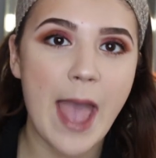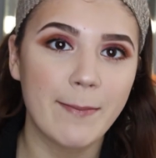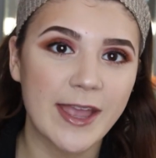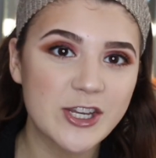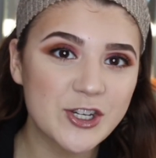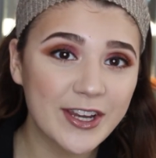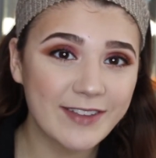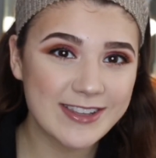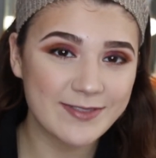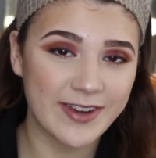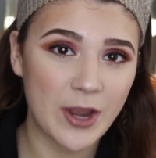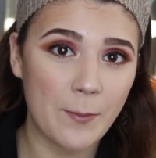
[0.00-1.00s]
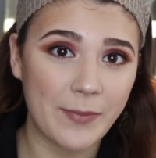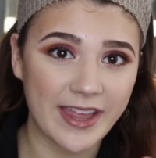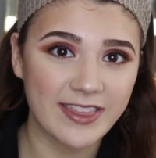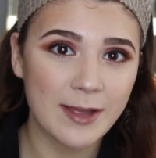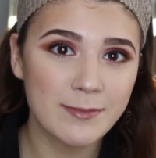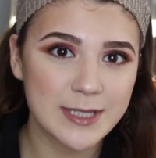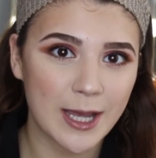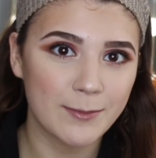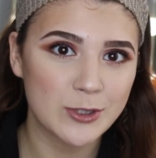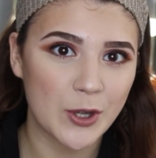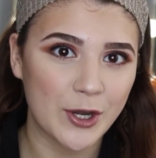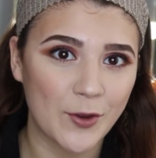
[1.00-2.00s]
And make sure you give this video a big thumbs
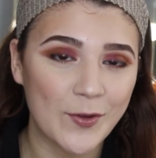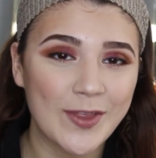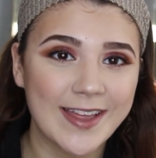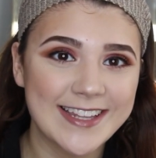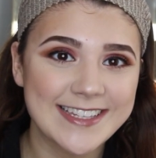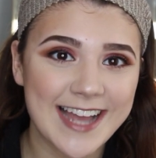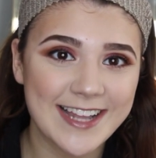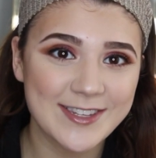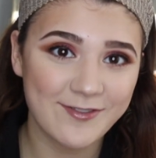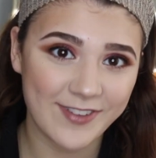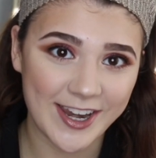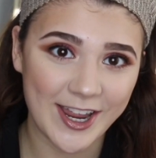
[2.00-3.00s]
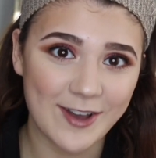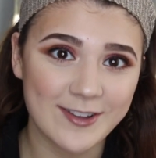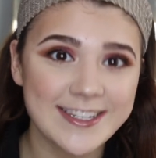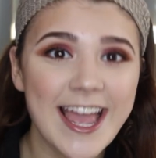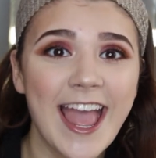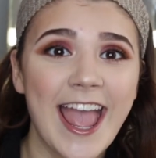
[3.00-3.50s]
up so I know you like these kinds of videos.